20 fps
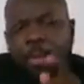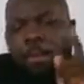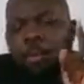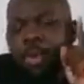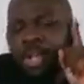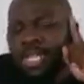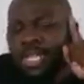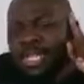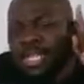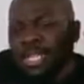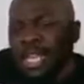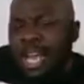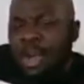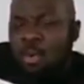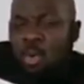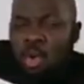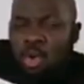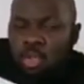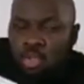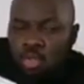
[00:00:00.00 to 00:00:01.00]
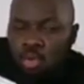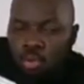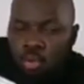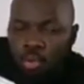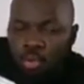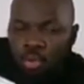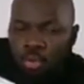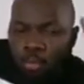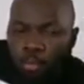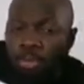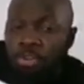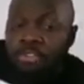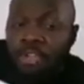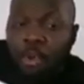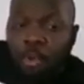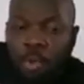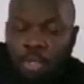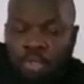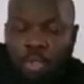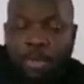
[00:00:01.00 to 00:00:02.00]
Muntie host to know
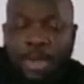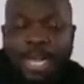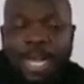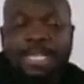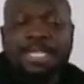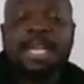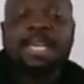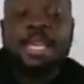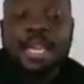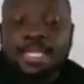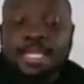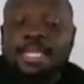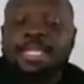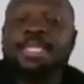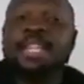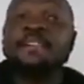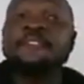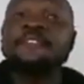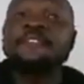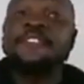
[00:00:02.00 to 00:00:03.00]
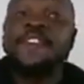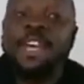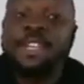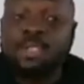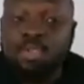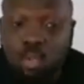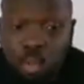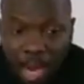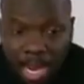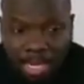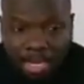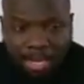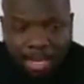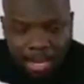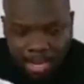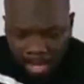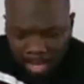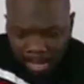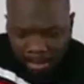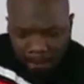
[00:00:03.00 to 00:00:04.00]
Munche host Rebecca say yes, he's the first
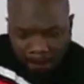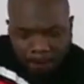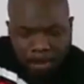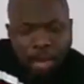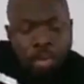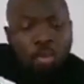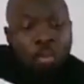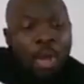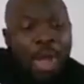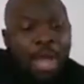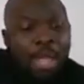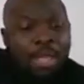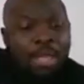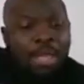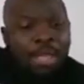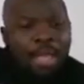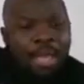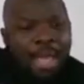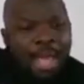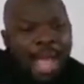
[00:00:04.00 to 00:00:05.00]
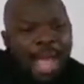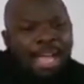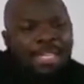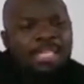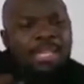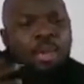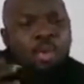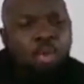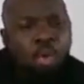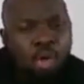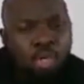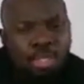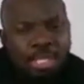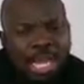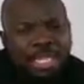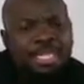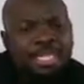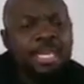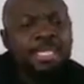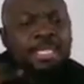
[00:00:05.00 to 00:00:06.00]
one. Meanwhile, as a
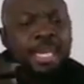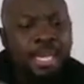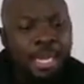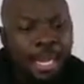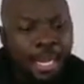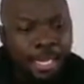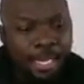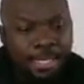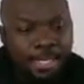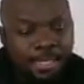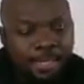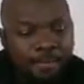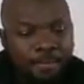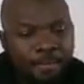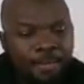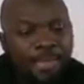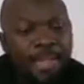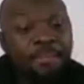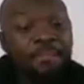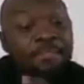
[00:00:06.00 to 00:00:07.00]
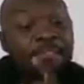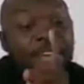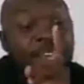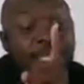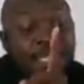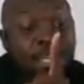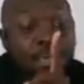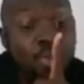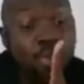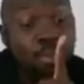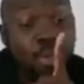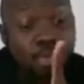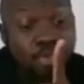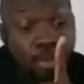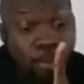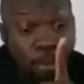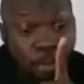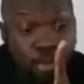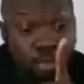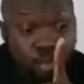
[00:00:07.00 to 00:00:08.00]
host, as a journalist. The first thing you were
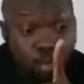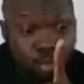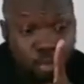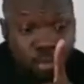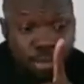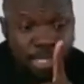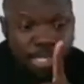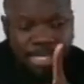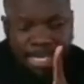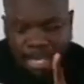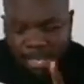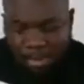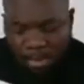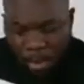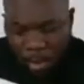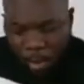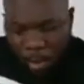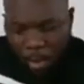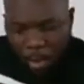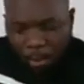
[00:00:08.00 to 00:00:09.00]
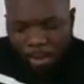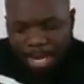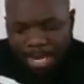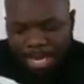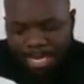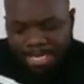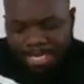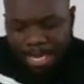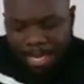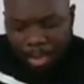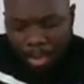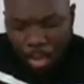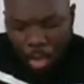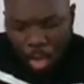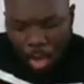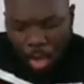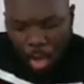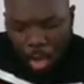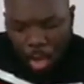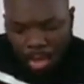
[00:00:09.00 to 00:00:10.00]
supposed to do, they say, Obaka say,
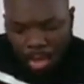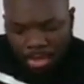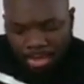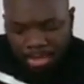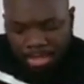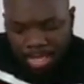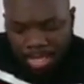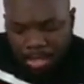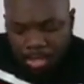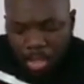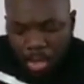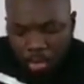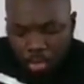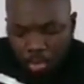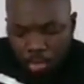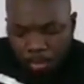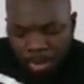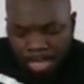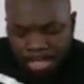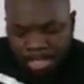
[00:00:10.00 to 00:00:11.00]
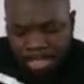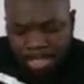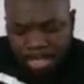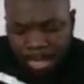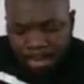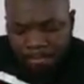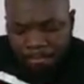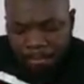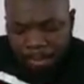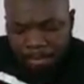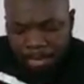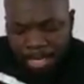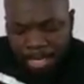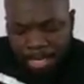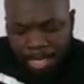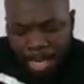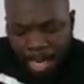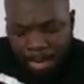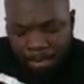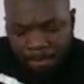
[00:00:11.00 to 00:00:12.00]
these documents came from
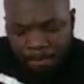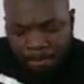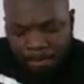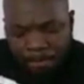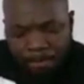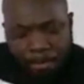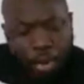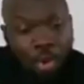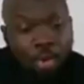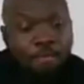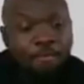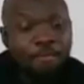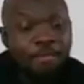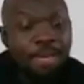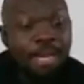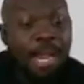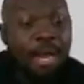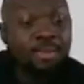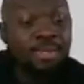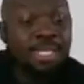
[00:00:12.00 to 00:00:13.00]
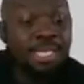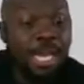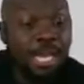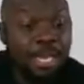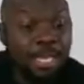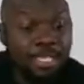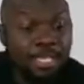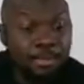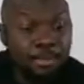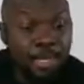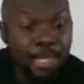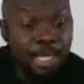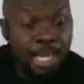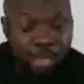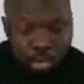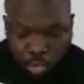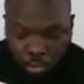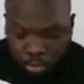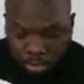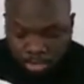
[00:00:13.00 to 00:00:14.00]
the camp of Loud Silence
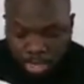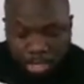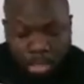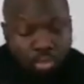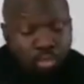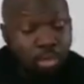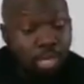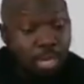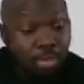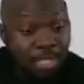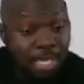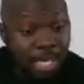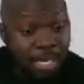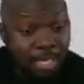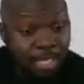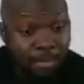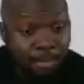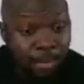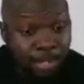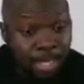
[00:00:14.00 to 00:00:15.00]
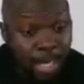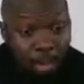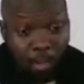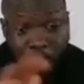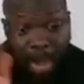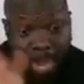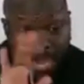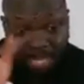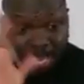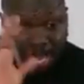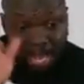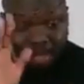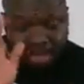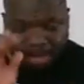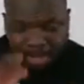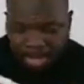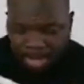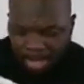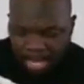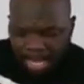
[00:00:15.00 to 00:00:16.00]
Media. So credit to Loud Silence Media. Why yet?